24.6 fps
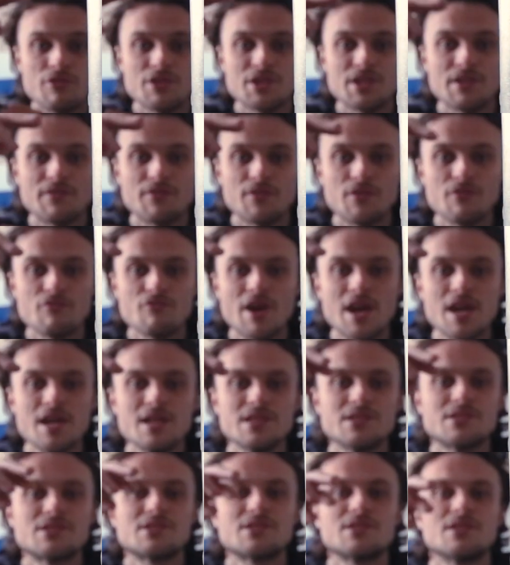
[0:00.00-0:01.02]
at different
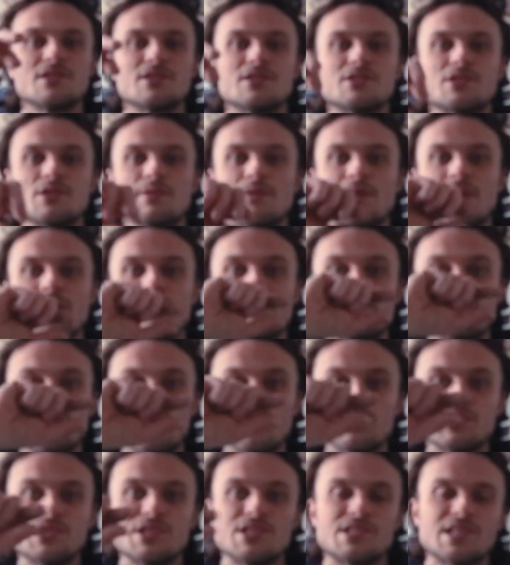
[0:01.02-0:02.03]
rates, so it
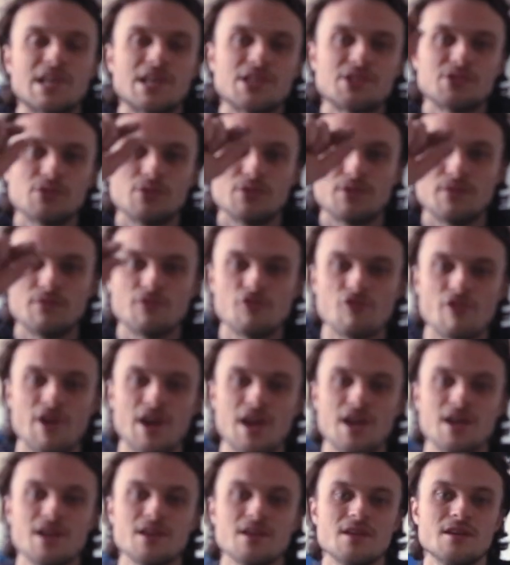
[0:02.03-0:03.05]
enforces that sort of
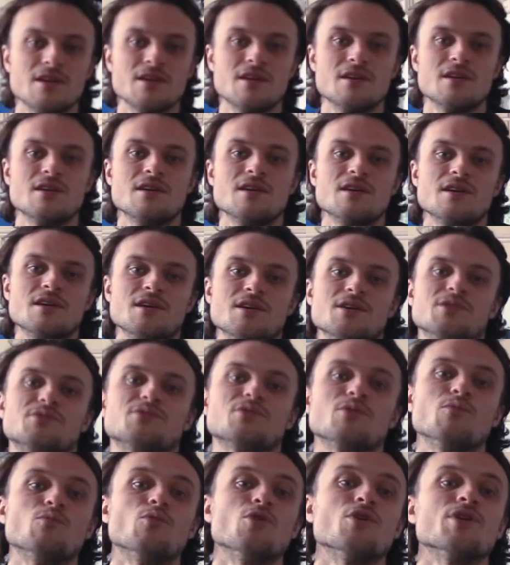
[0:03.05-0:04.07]
grain.
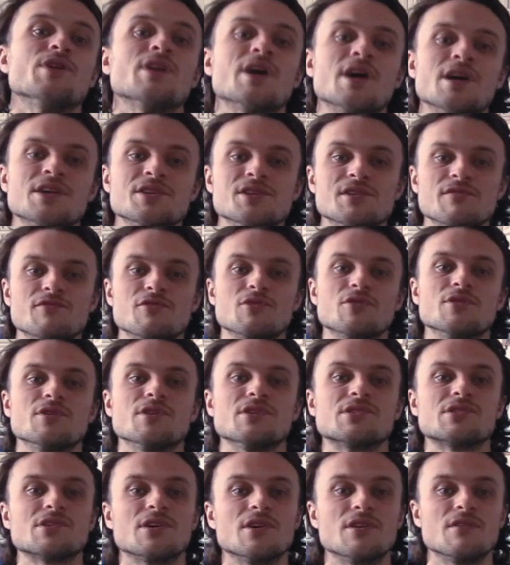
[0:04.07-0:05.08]
So on one hand you've got
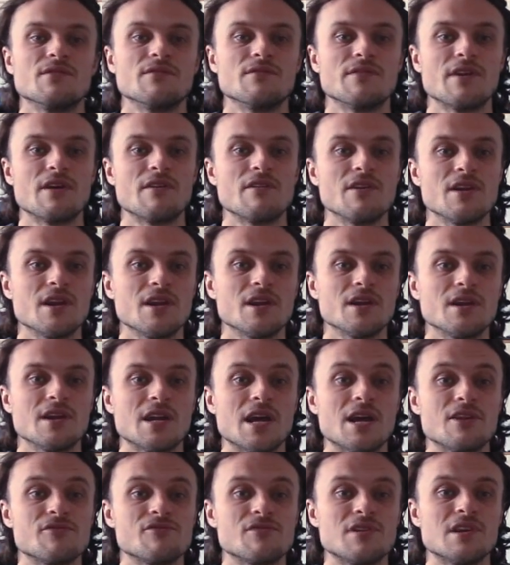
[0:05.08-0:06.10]
this kind of very
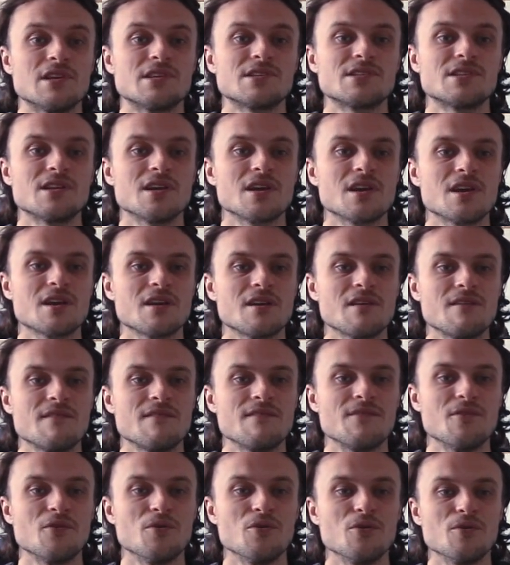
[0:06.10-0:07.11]
naturalistic
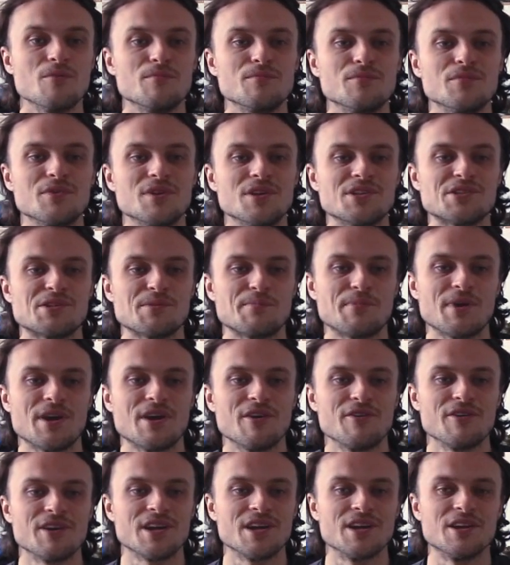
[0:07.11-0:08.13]
form that's
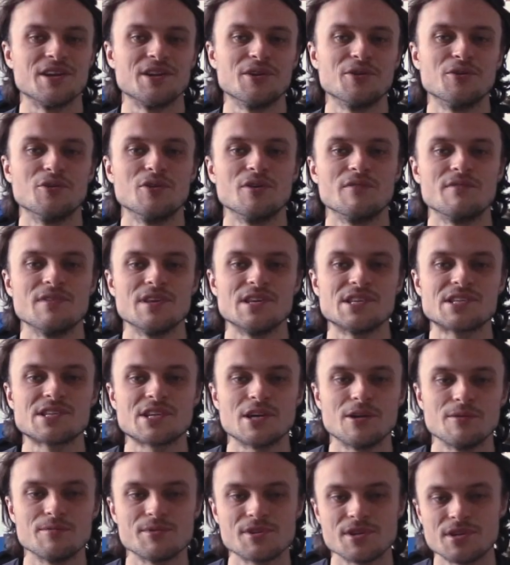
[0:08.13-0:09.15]
appearing in all of these
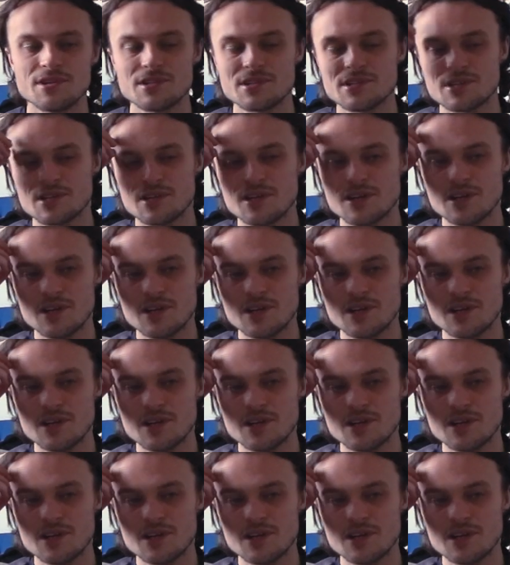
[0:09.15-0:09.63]
sculptures,